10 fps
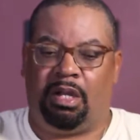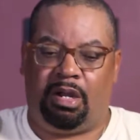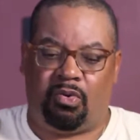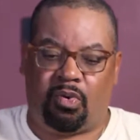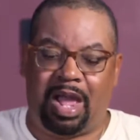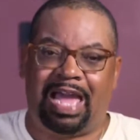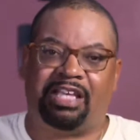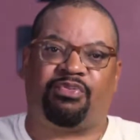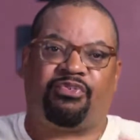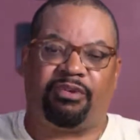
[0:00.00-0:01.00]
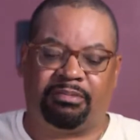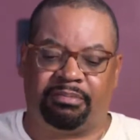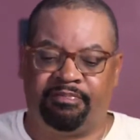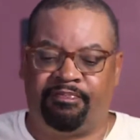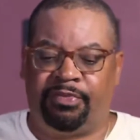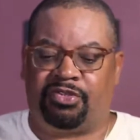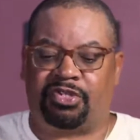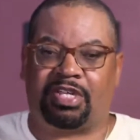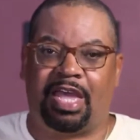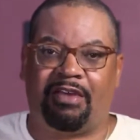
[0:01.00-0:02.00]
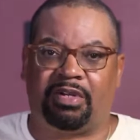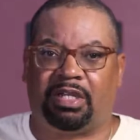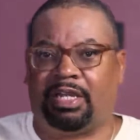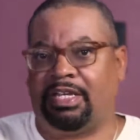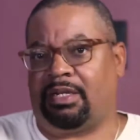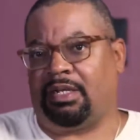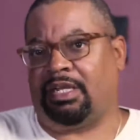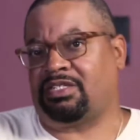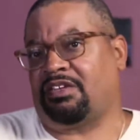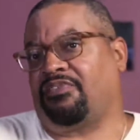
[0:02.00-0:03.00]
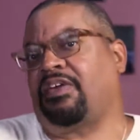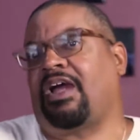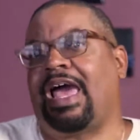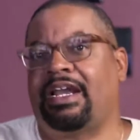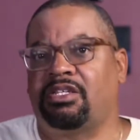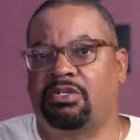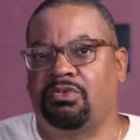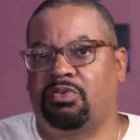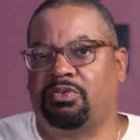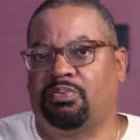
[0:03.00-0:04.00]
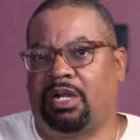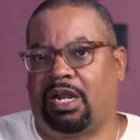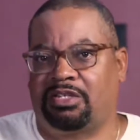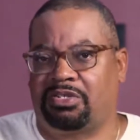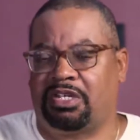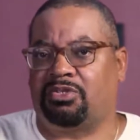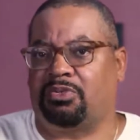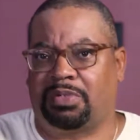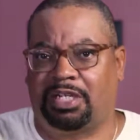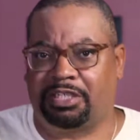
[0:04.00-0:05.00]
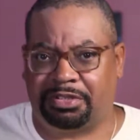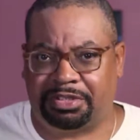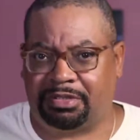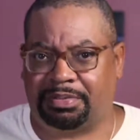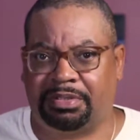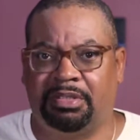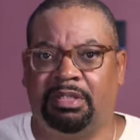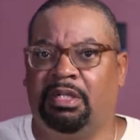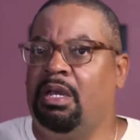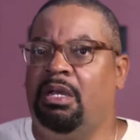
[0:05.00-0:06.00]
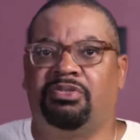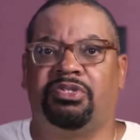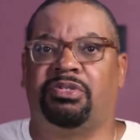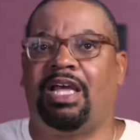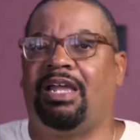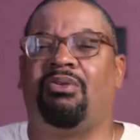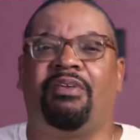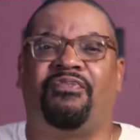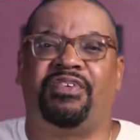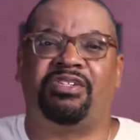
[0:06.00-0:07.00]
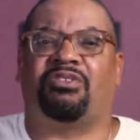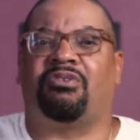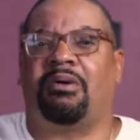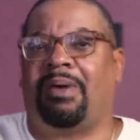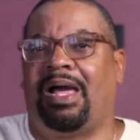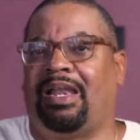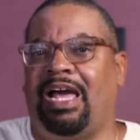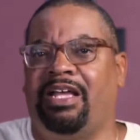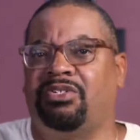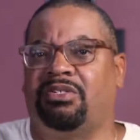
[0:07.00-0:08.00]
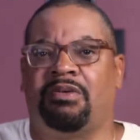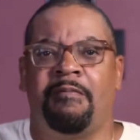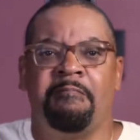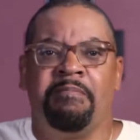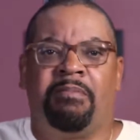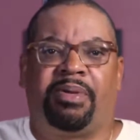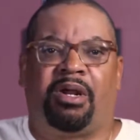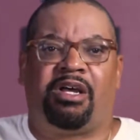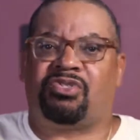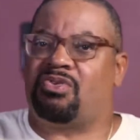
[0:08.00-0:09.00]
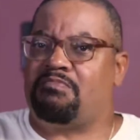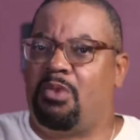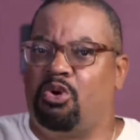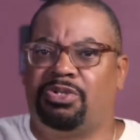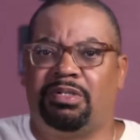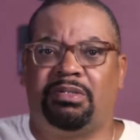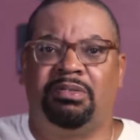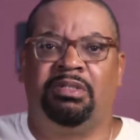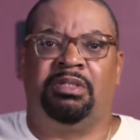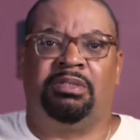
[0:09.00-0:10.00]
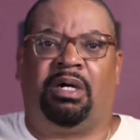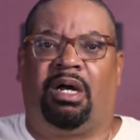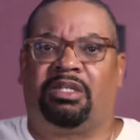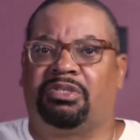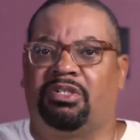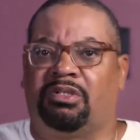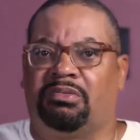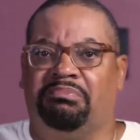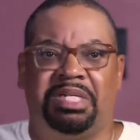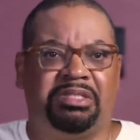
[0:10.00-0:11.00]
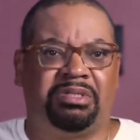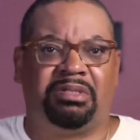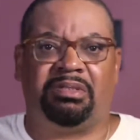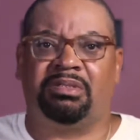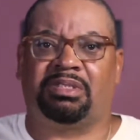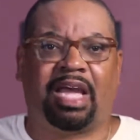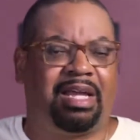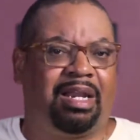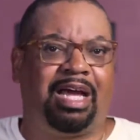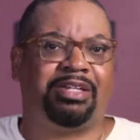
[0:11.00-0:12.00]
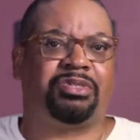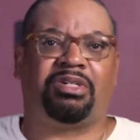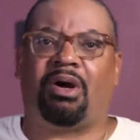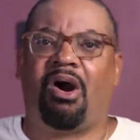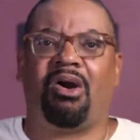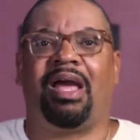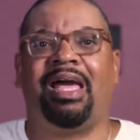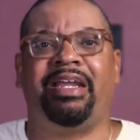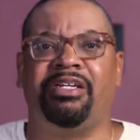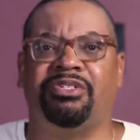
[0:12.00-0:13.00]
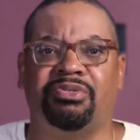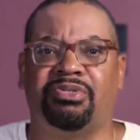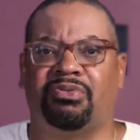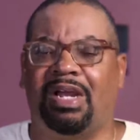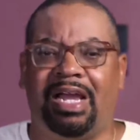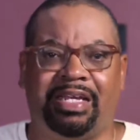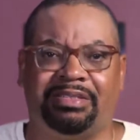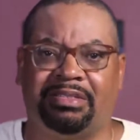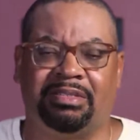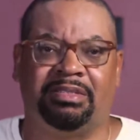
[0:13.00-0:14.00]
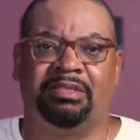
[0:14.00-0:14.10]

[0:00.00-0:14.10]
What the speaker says: arise from just having a laissez-faire attitude with regard to sexual relationships. Just not only physical and biological, but also emotional, also mental, psychological, all kind of issues arise.